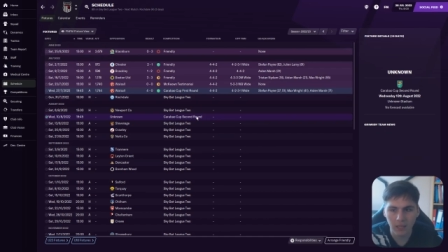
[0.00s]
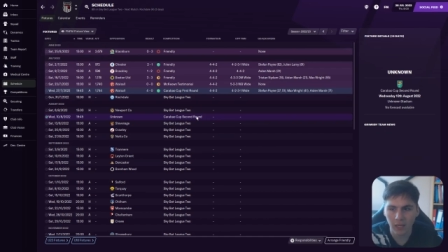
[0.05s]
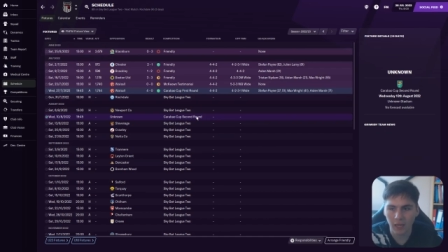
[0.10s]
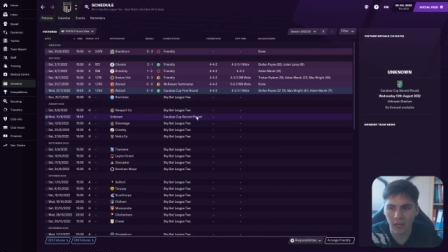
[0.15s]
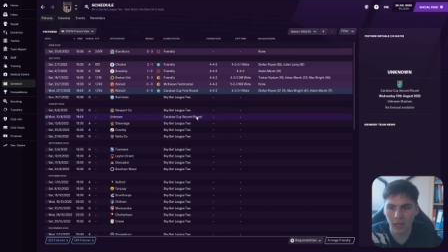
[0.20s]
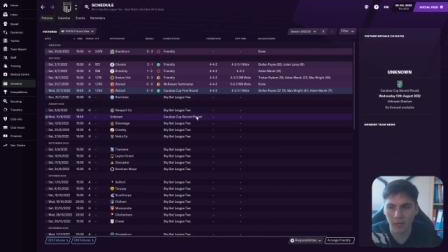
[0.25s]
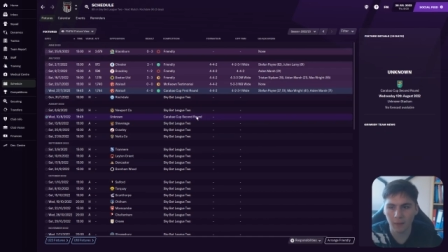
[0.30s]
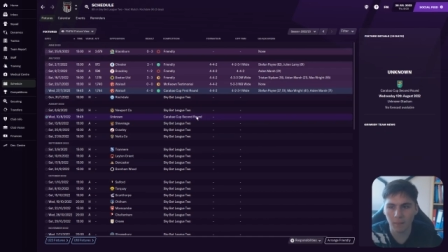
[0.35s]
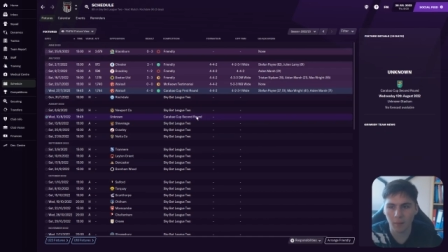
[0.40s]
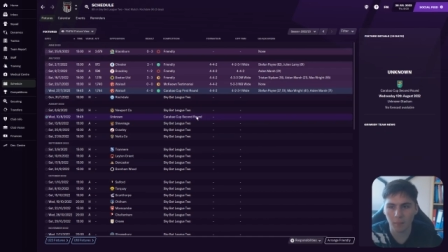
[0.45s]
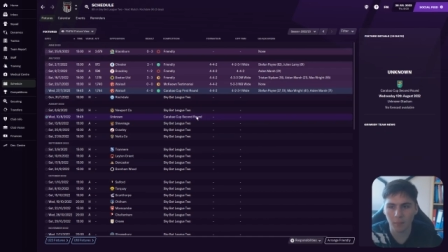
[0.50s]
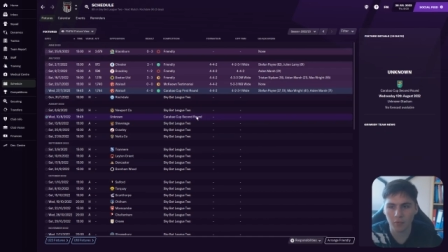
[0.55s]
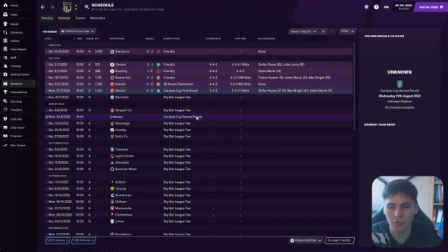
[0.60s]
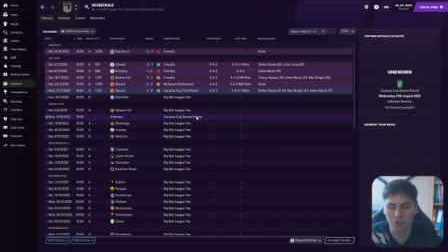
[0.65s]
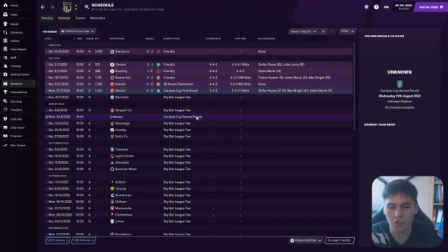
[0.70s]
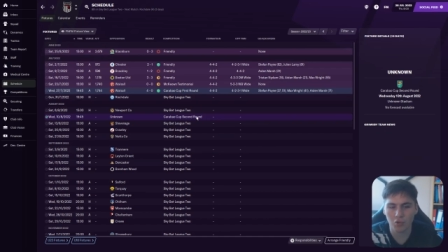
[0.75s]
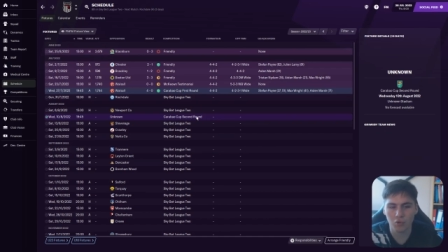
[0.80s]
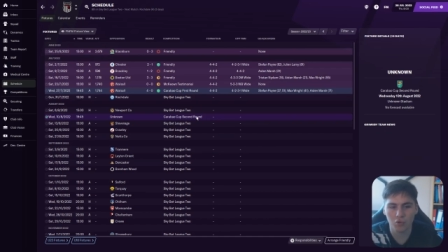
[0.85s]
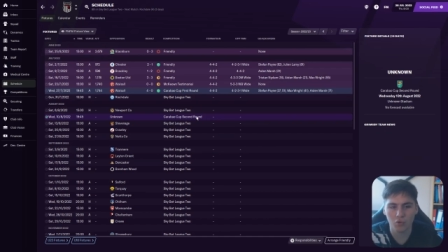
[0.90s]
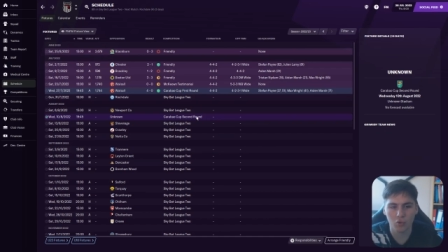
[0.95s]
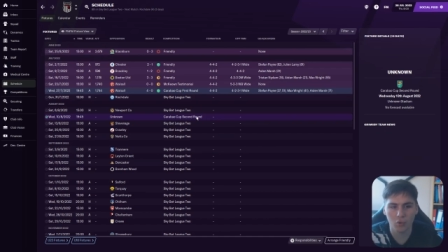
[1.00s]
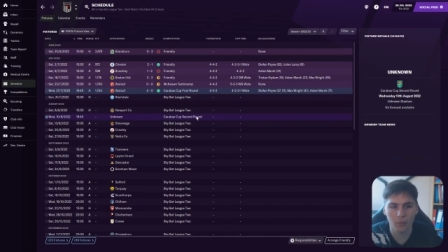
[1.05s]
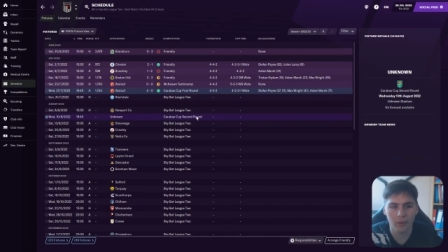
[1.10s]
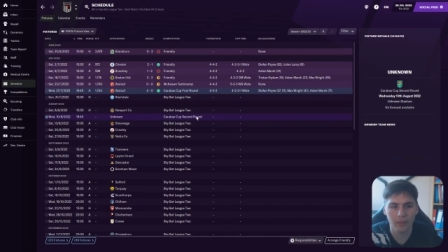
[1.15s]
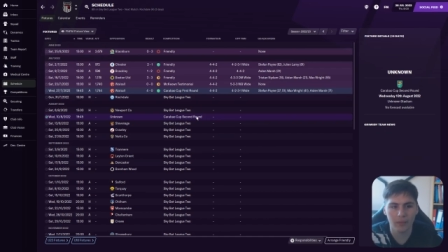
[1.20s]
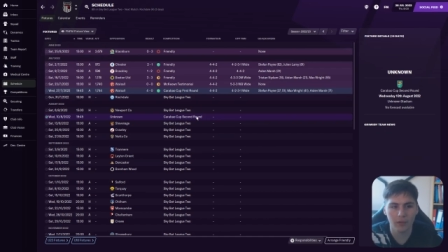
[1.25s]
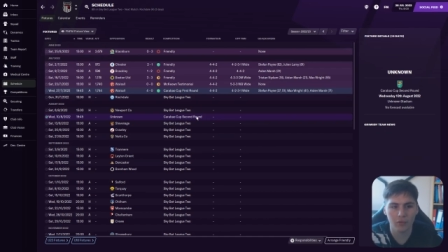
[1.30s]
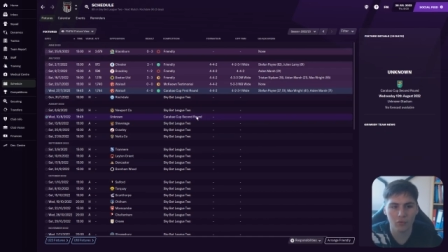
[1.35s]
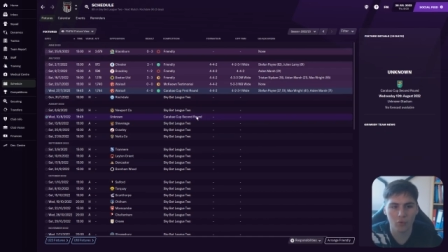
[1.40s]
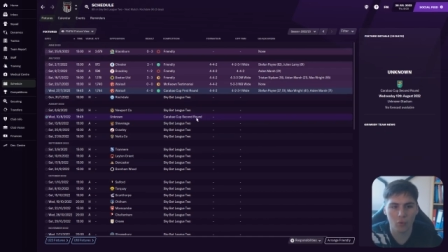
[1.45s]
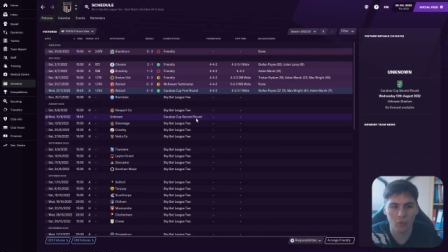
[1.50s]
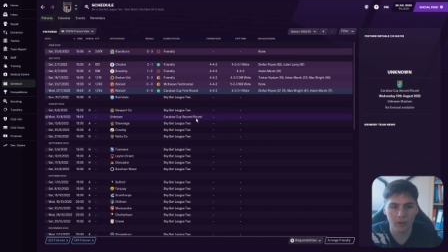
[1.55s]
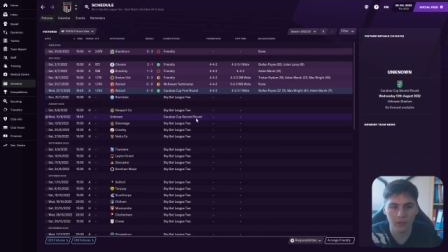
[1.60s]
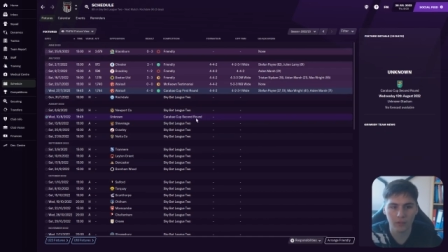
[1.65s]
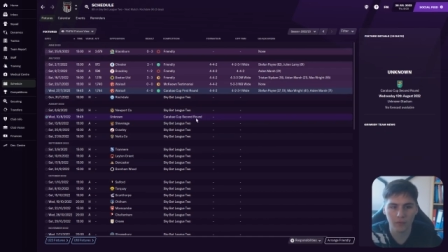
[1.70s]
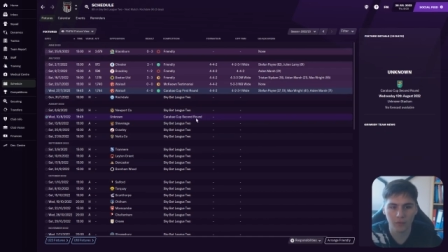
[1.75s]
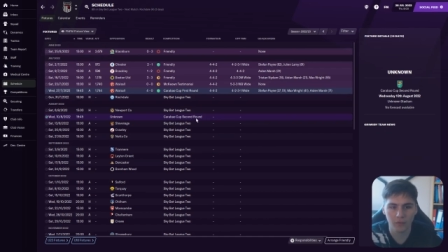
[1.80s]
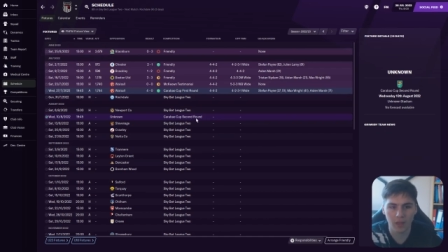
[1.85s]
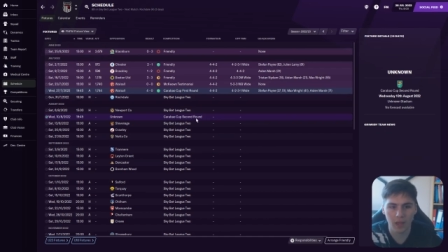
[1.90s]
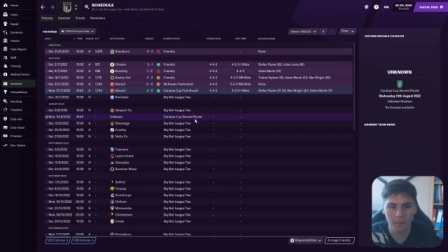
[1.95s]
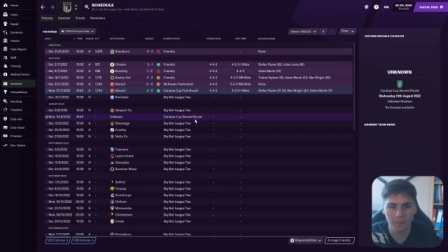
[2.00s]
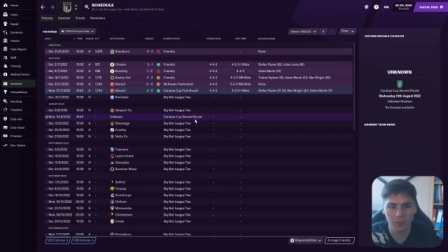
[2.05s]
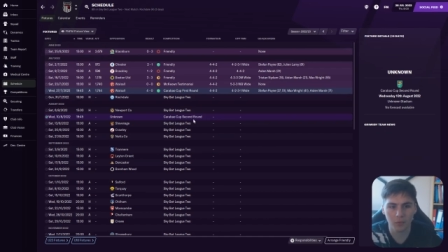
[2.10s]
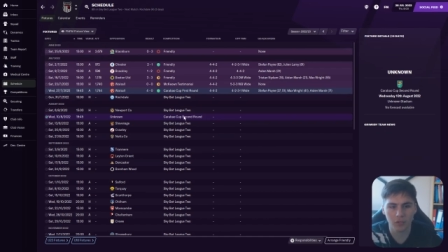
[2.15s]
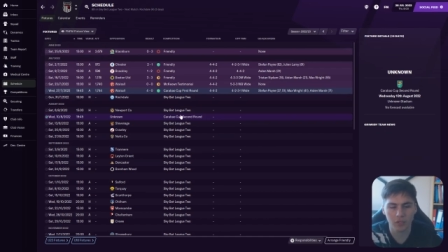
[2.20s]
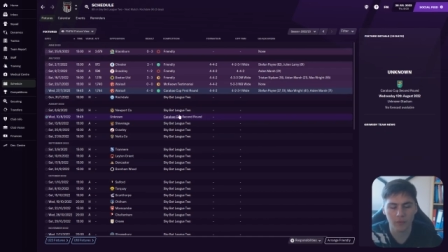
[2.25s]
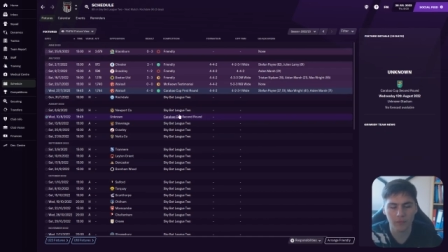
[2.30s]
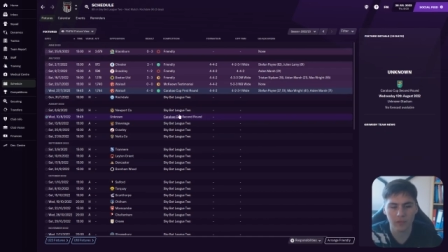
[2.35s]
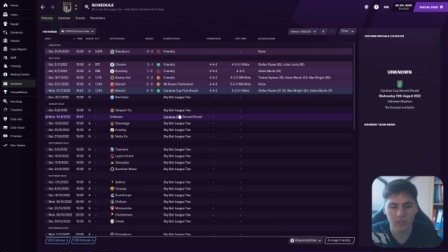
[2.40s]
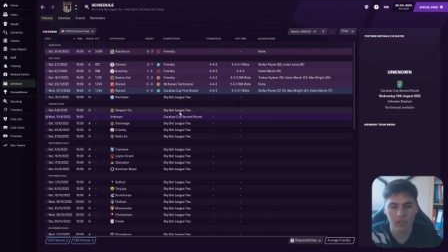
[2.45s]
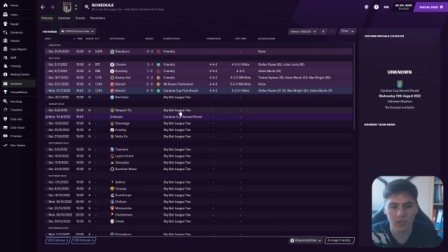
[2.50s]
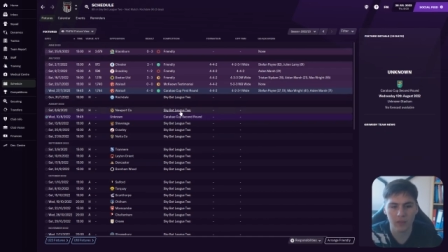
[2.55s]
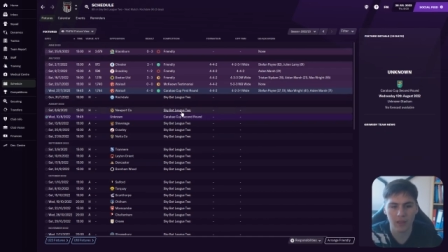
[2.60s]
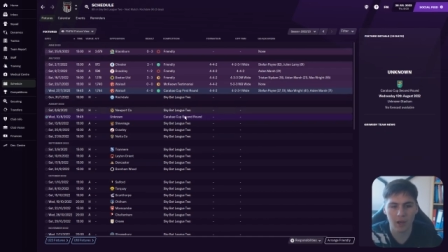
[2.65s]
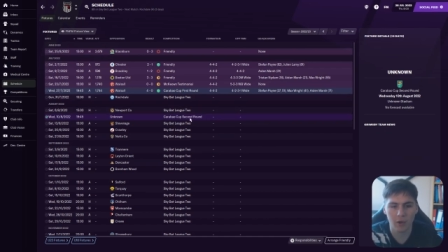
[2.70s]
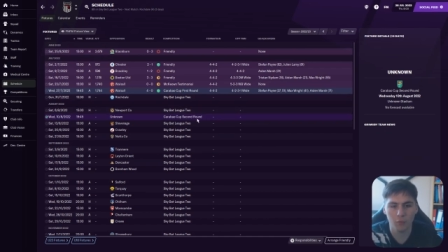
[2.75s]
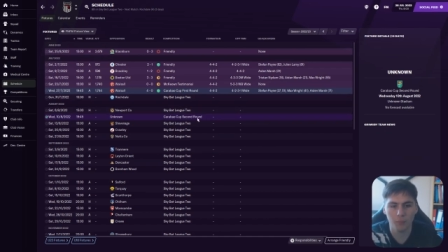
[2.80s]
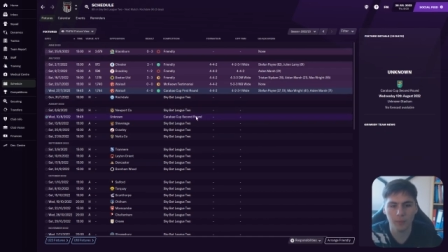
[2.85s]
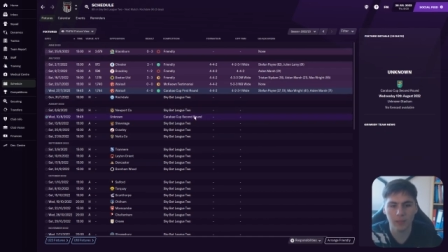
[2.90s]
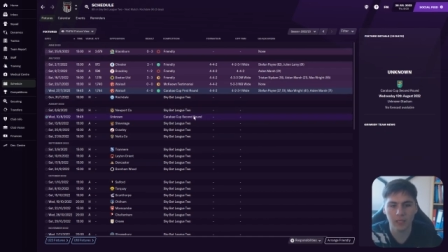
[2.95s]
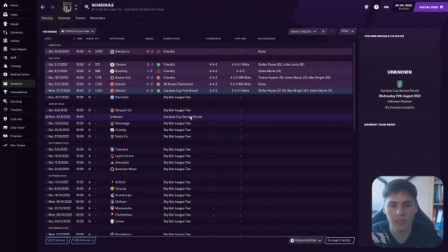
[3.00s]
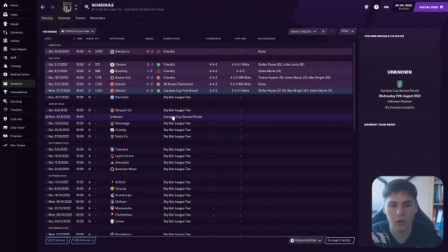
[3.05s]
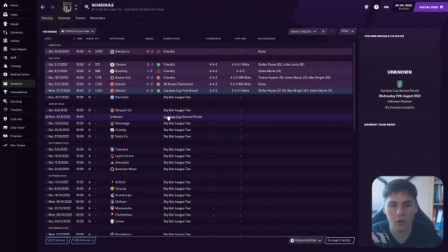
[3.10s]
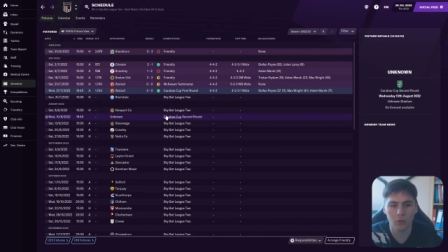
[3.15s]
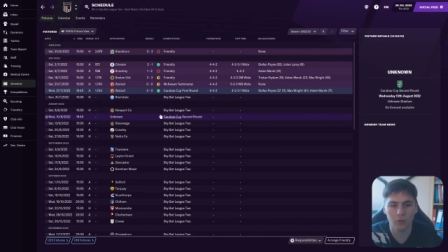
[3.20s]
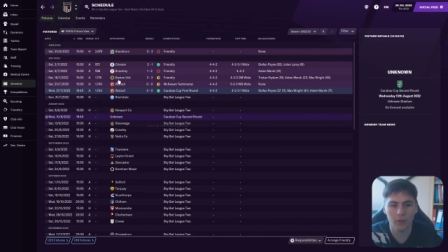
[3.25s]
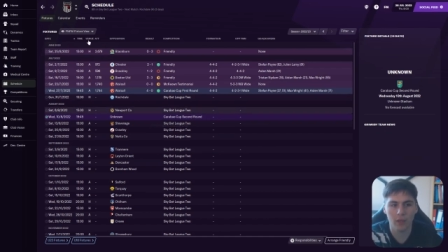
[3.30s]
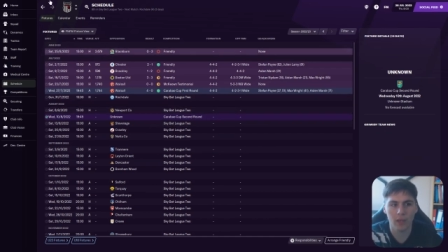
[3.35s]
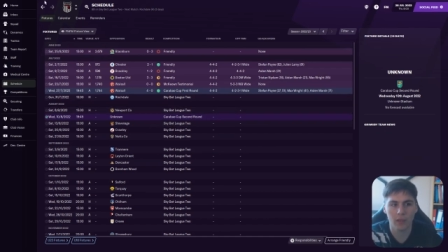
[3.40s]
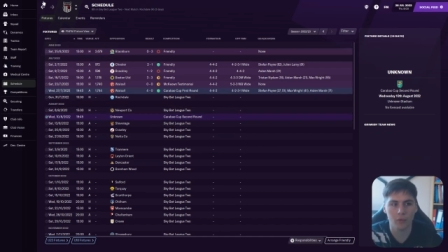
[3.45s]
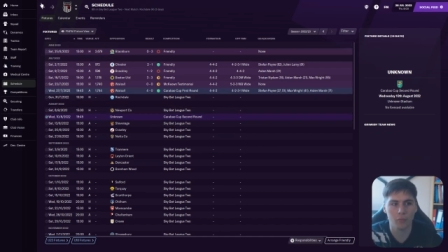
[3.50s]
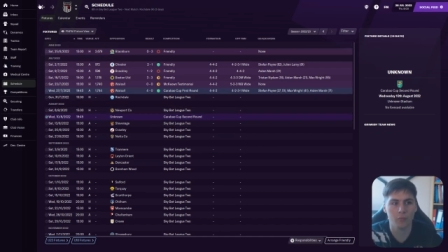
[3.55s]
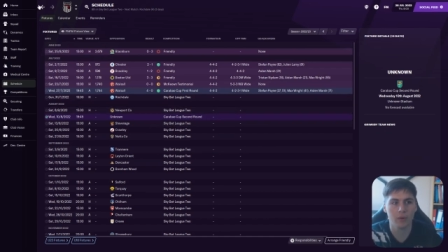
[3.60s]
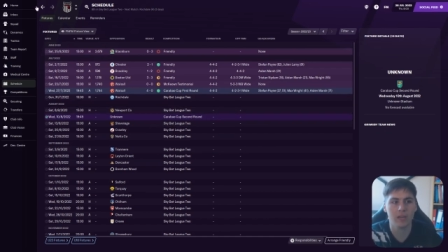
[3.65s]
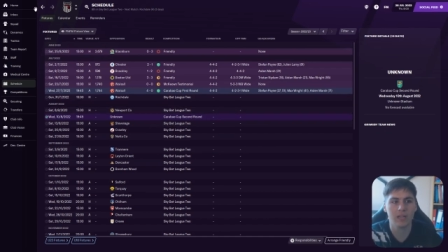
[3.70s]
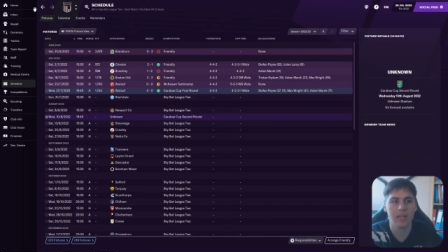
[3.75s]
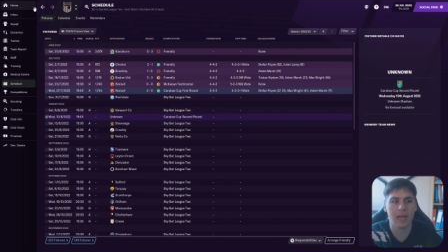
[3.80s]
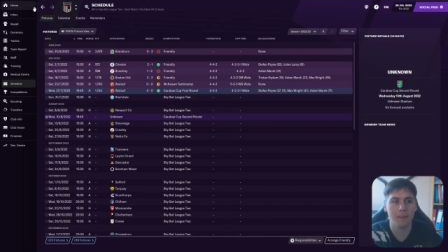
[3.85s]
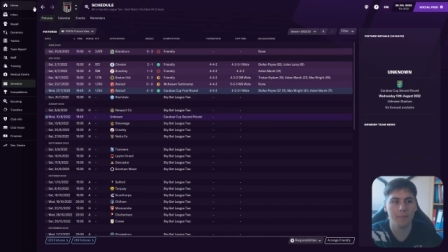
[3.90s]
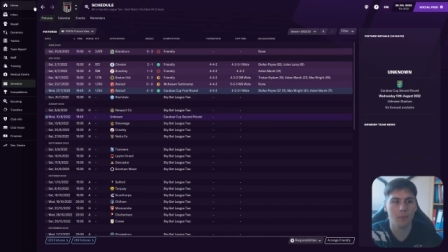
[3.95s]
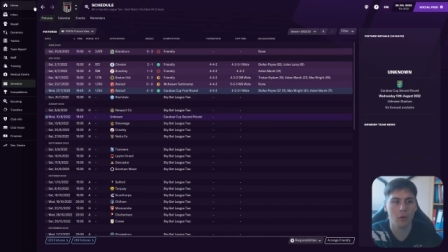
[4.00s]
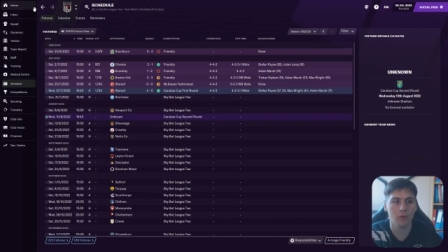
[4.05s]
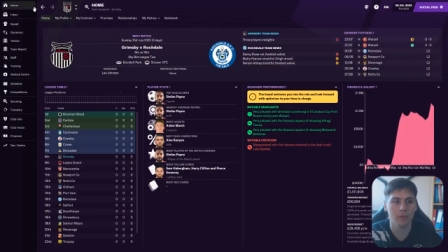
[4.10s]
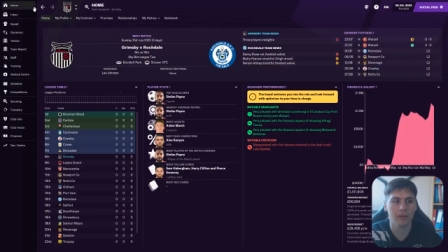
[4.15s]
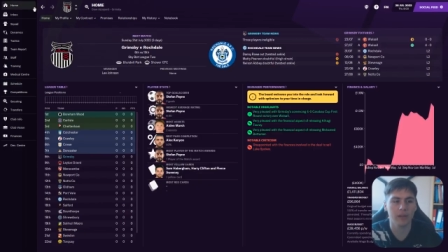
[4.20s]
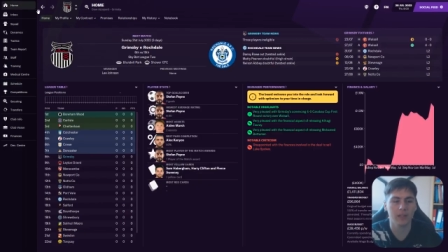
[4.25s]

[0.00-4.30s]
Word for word: Um, I'm not too sure when the draw is for that, but obviously that will be on there, the recap on the